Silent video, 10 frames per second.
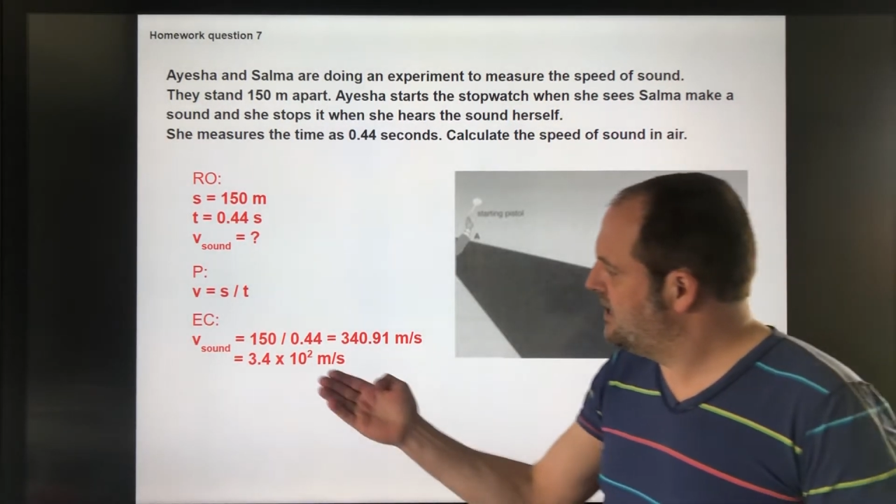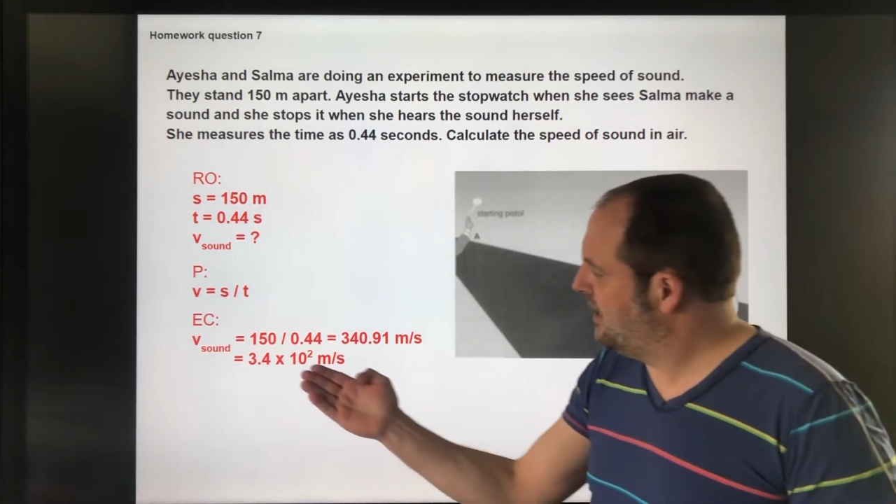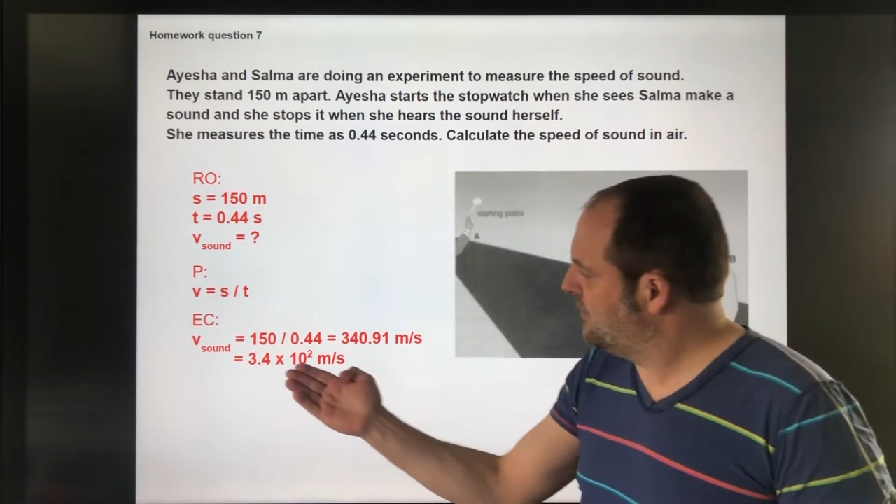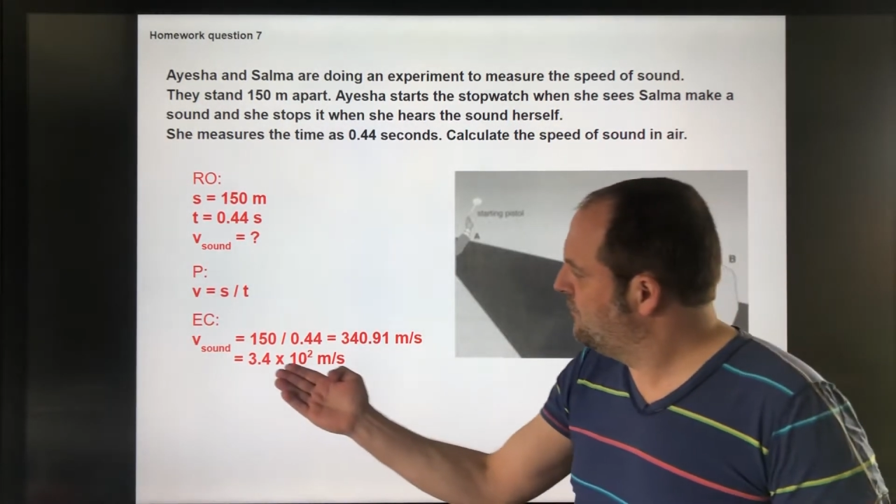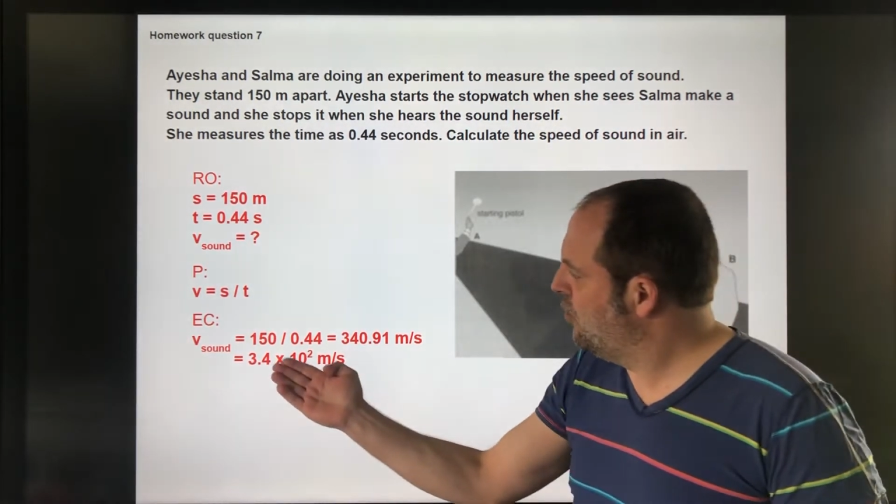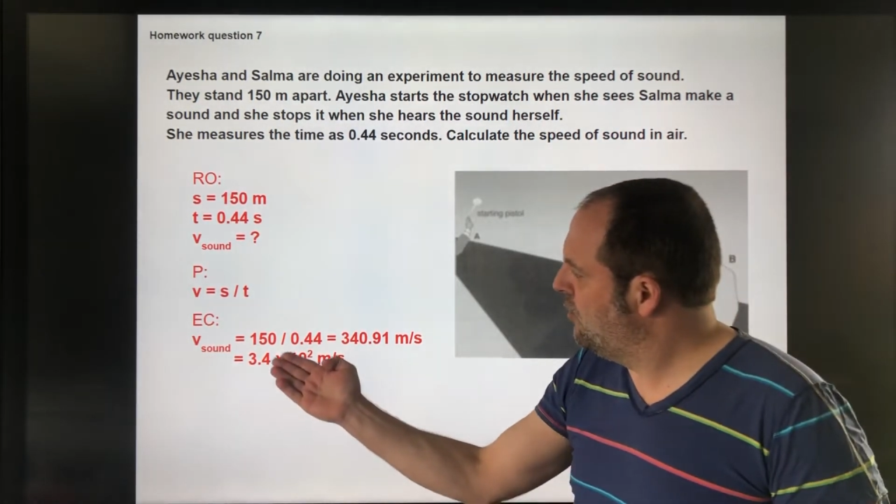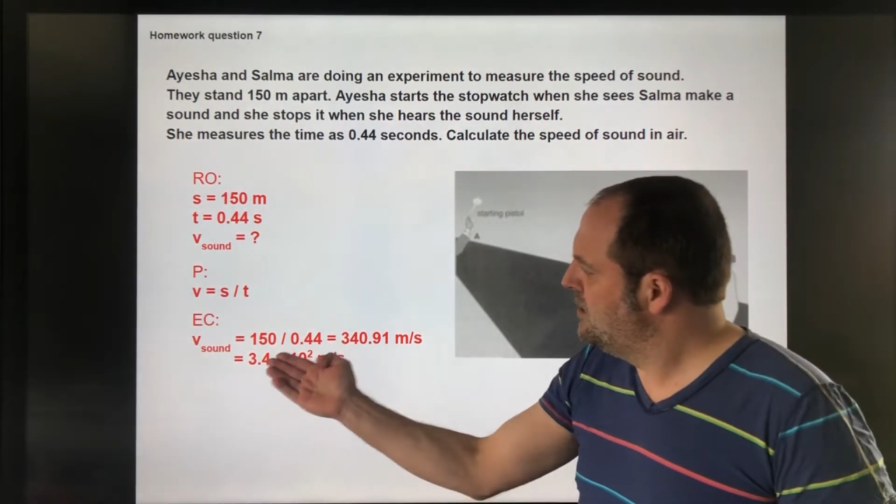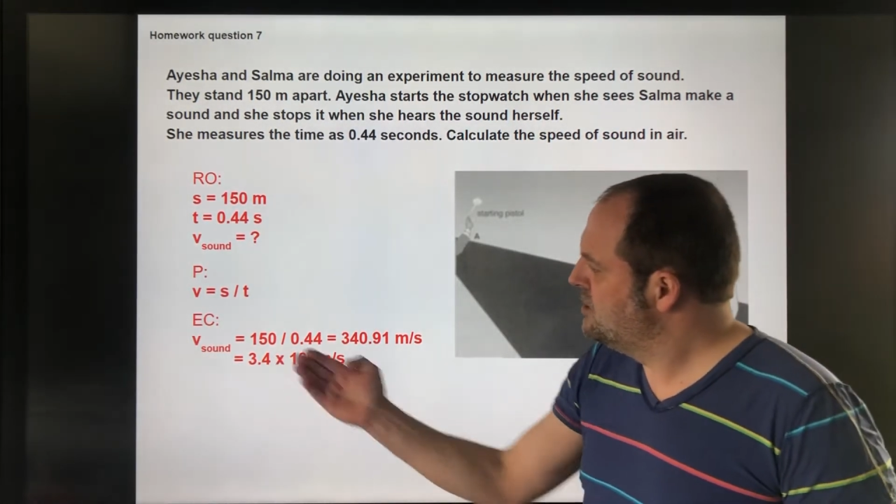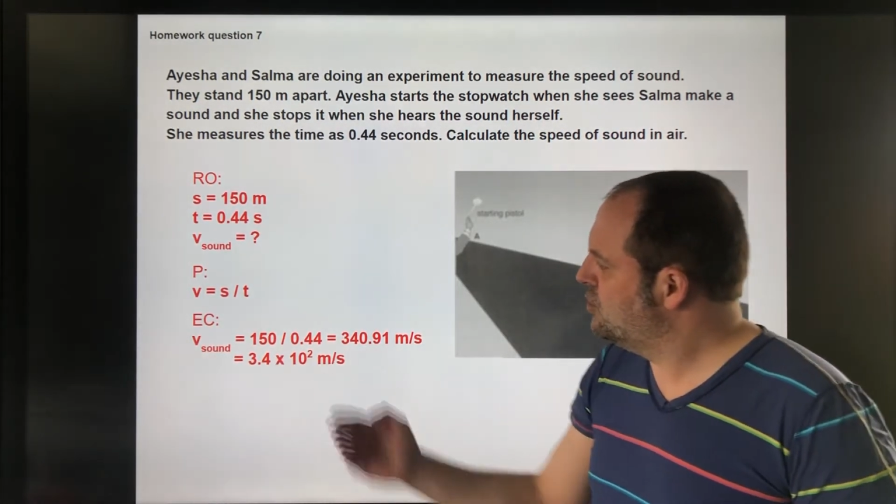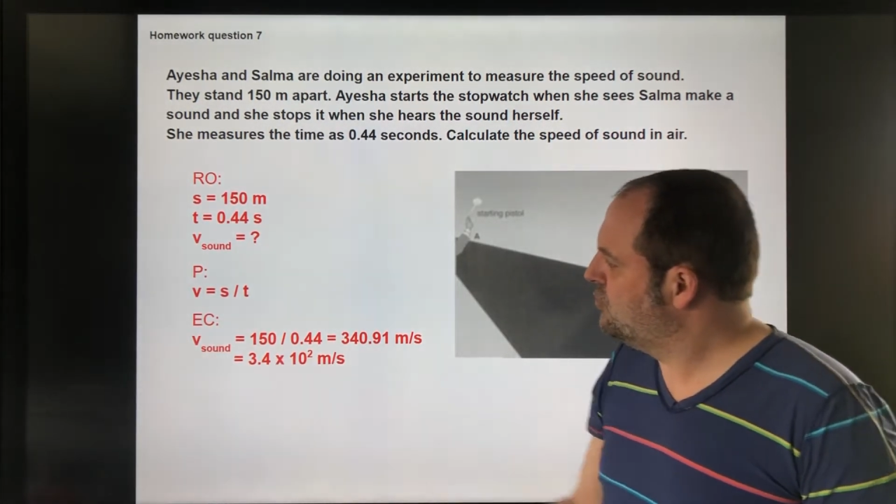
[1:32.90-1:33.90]
form.
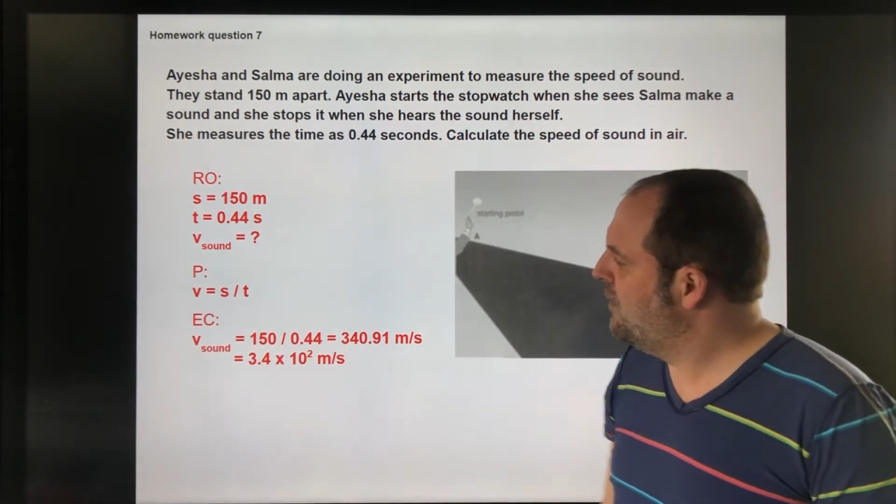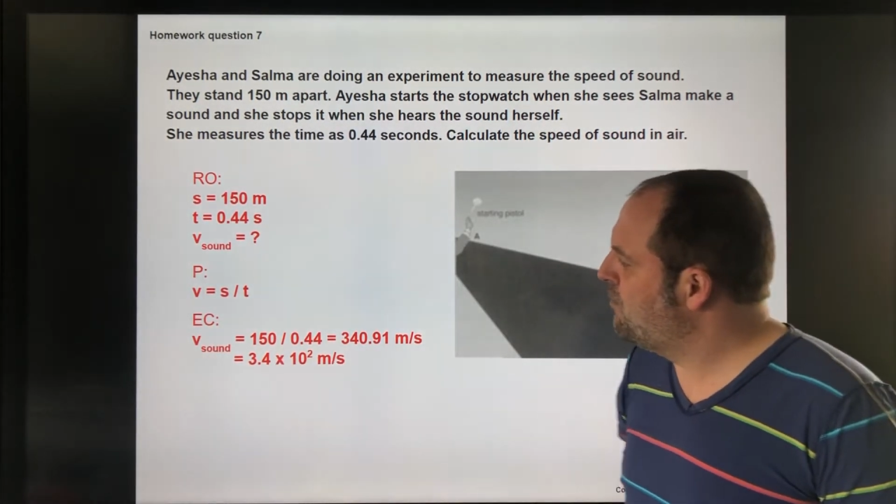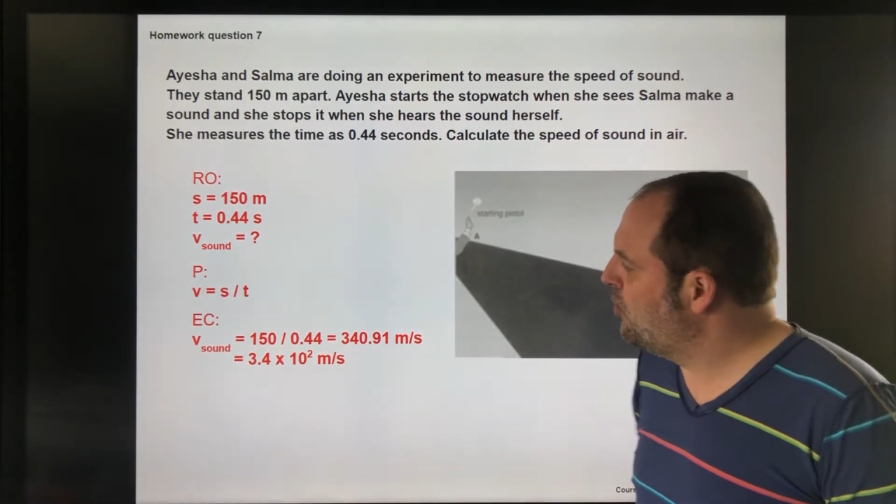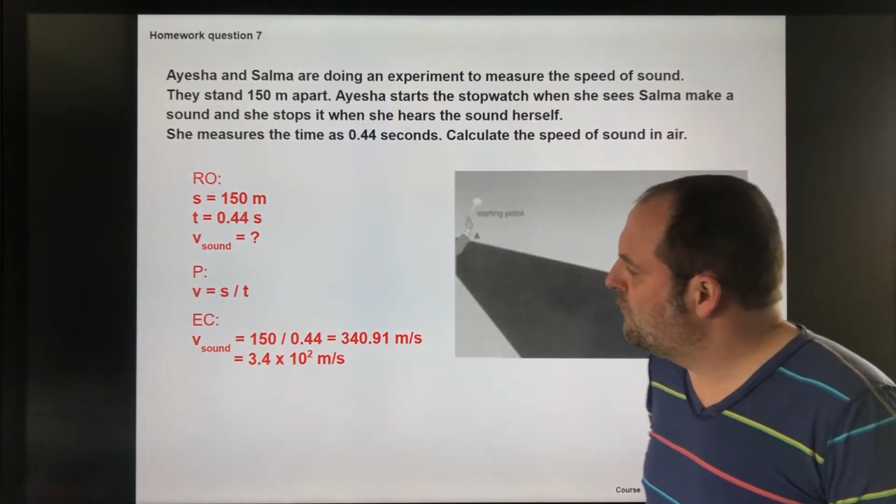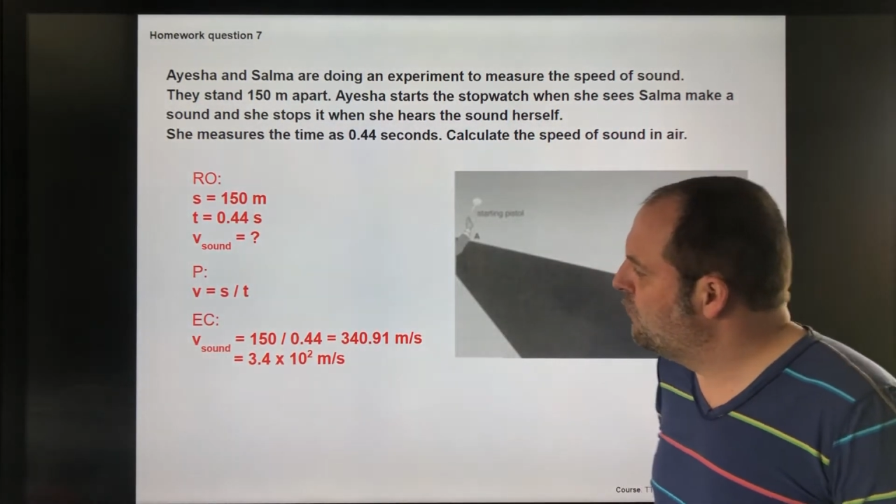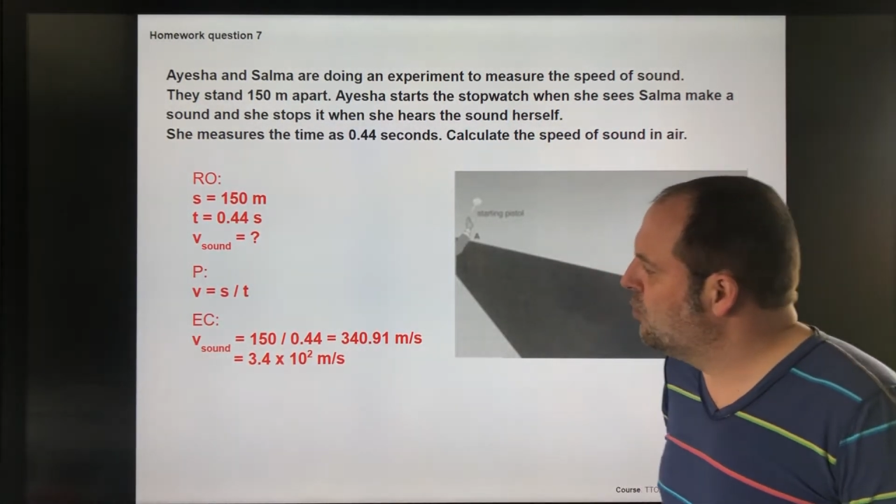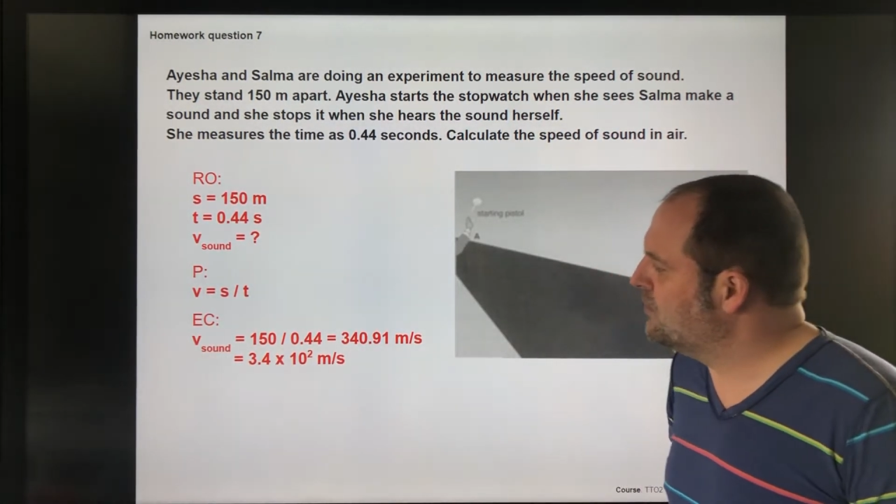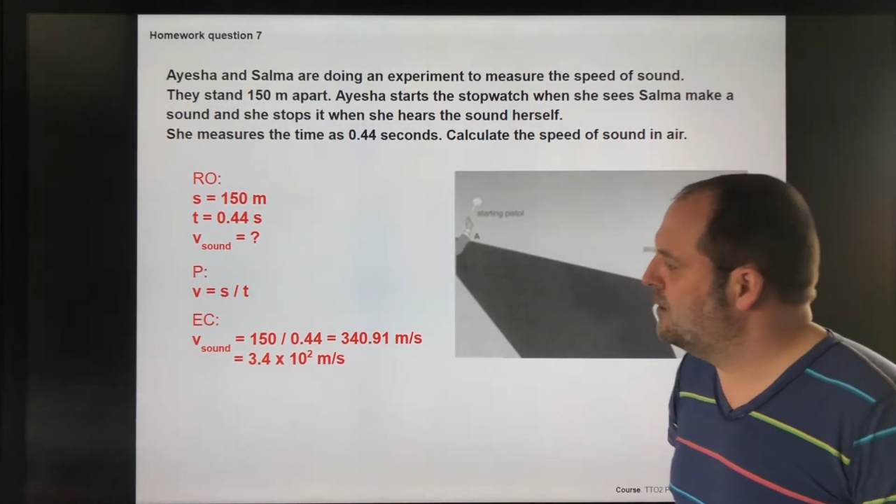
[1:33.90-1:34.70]
So 3.4